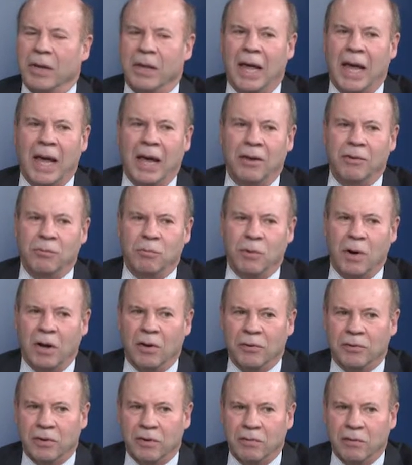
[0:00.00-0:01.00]
that has
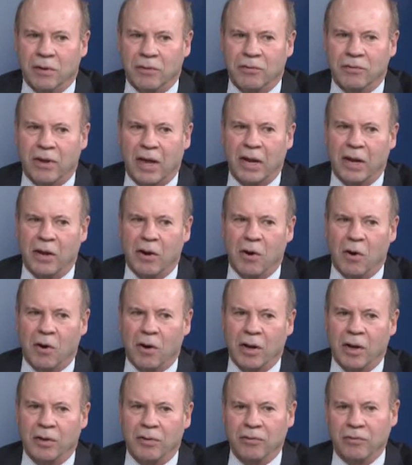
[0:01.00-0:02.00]
relatively steady
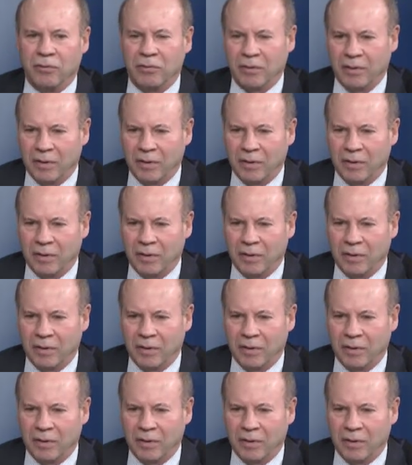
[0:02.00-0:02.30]
earnings.